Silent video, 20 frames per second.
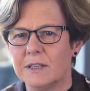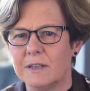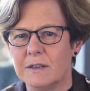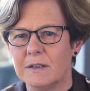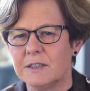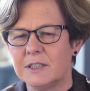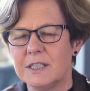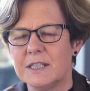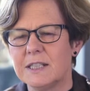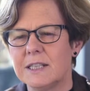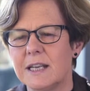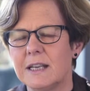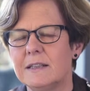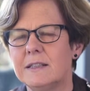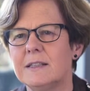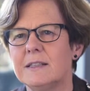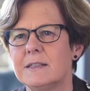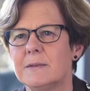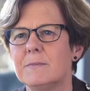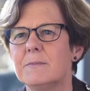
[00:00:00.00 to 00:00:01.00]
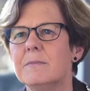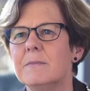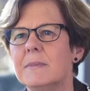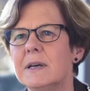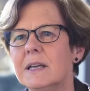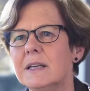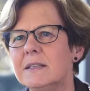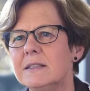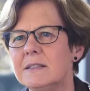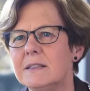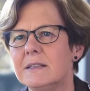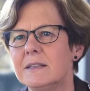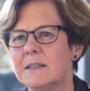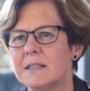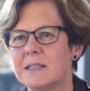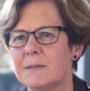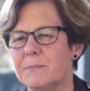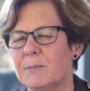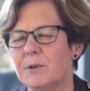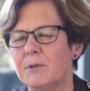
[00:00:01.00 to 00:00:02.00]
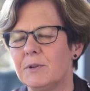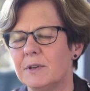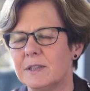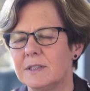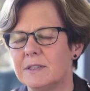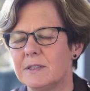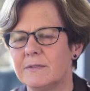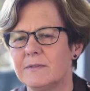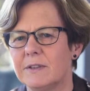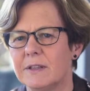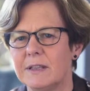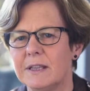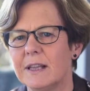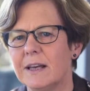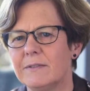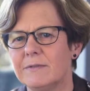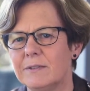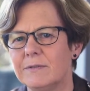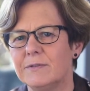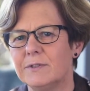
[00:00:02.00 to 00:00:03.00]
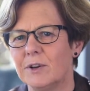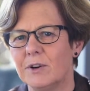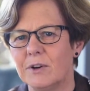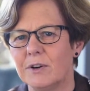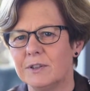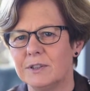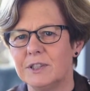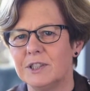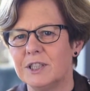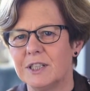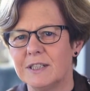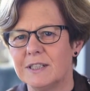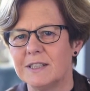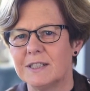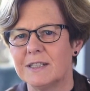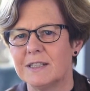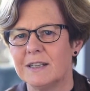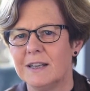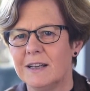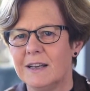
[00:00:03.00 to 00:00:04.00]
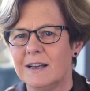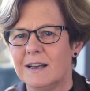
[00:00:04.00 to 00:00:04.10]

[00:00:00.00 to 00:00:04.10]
and I just had this amazing experience of the love of God just